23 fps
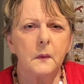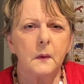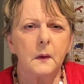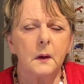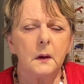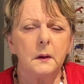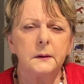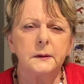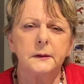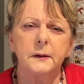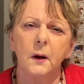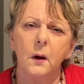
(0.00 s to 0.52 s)

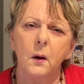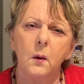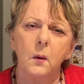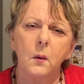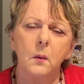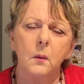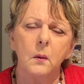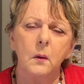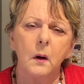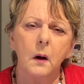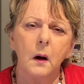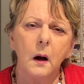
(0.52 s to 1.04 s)
So
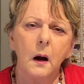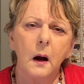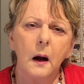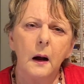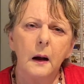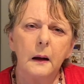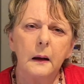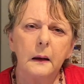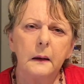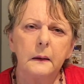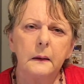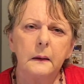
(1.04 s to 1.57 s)

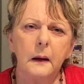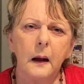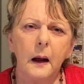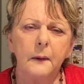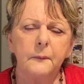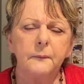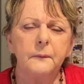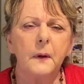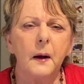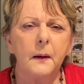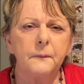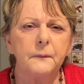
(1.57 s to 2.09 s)

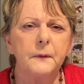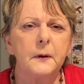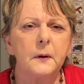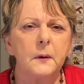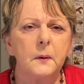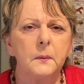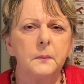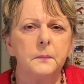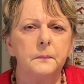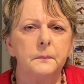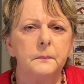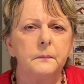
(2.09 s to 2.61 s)
I
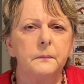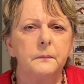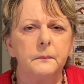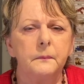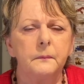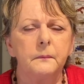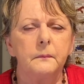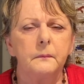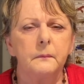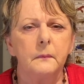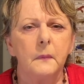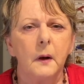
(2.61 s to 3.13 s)
feel
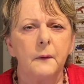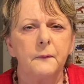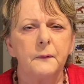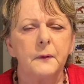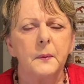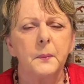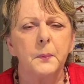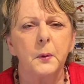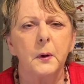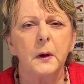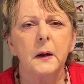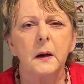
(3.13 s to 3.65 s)

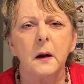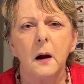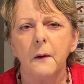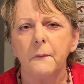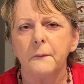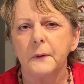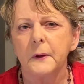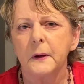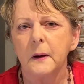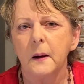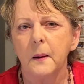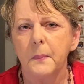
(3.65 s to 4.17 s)
pretty
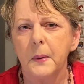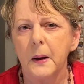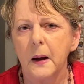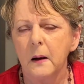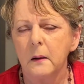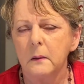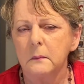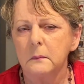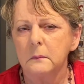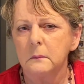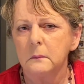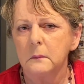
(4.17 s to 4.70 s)
confident about
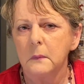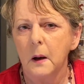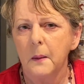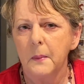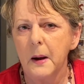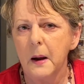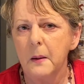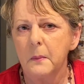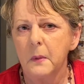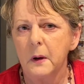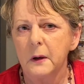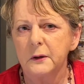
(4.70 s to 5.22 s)

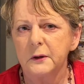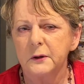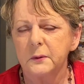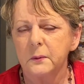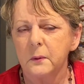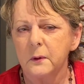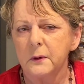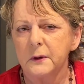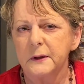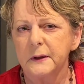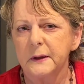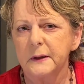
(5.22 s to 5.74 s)
my
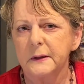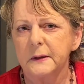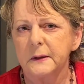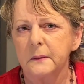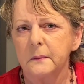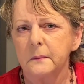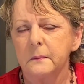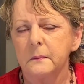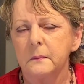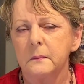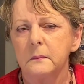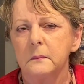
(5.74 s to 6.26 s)
storage
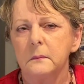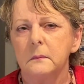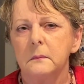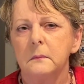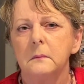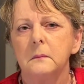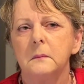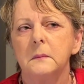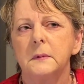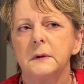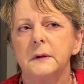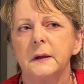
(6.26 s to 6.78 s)
system,
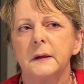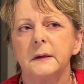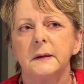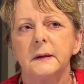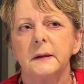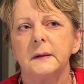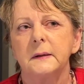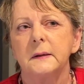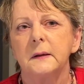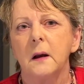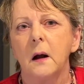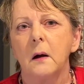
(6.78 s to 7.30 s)
since
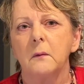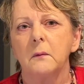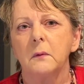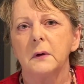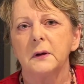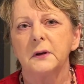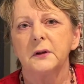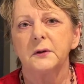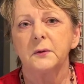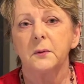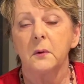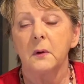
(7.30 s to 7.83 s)
it's not really
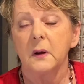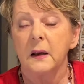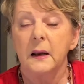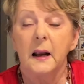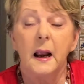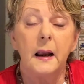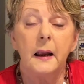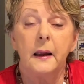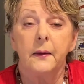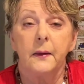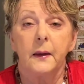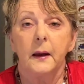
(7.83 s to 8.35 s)
stored in
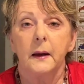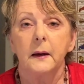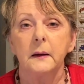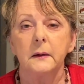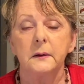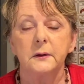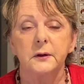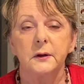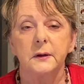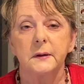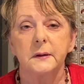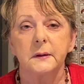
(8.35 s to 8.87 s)
anything. It's
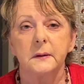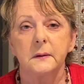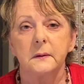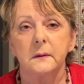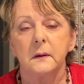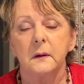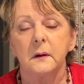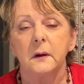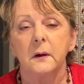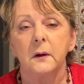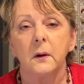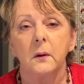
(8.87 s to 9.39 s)
just,
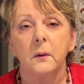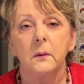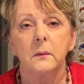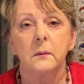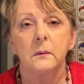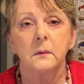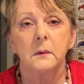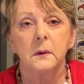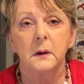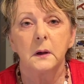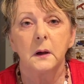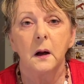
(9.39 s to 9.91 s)
you know,
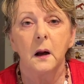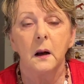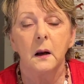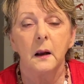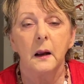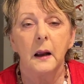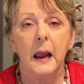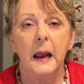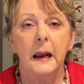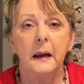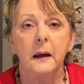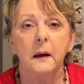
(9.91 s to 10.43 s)
kind of
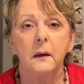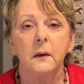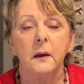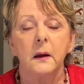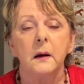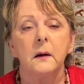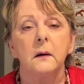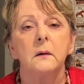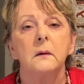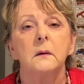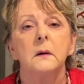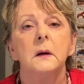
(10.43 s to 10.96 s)
hanging
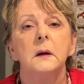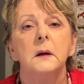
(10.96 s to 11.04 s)
there.